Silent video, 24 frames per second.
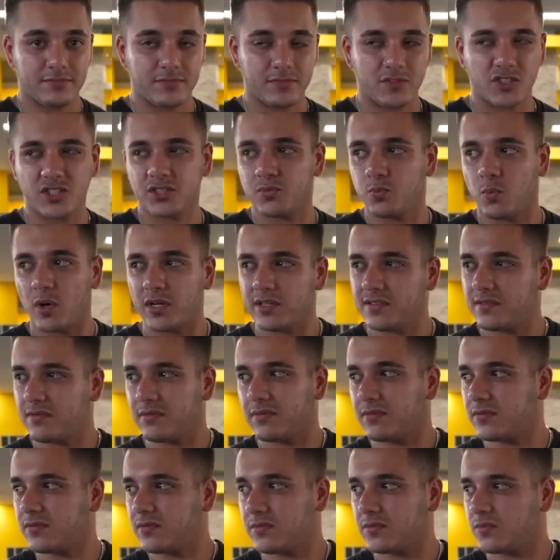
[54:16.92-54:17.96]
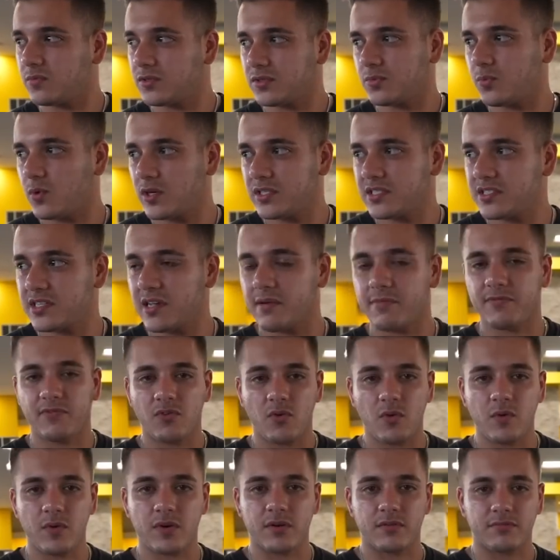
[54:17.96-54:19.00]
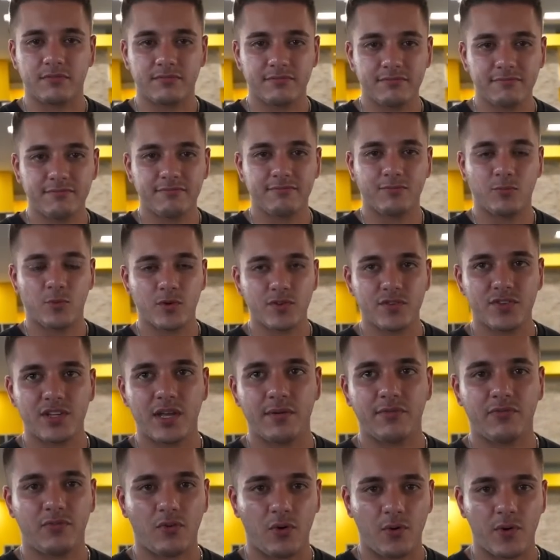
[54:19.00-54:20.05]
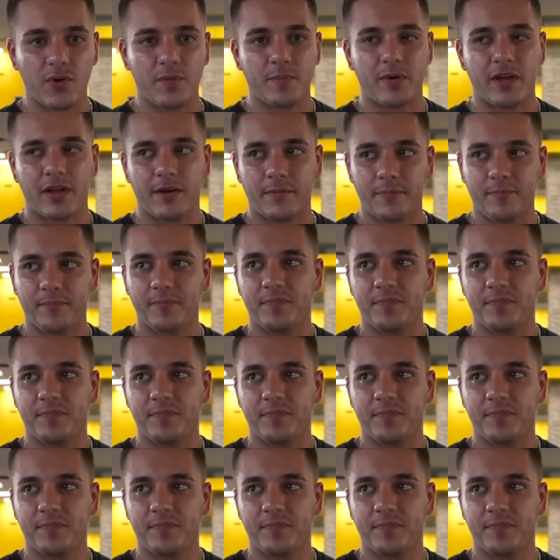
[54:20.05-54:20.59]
just one step forward. One step forward, man.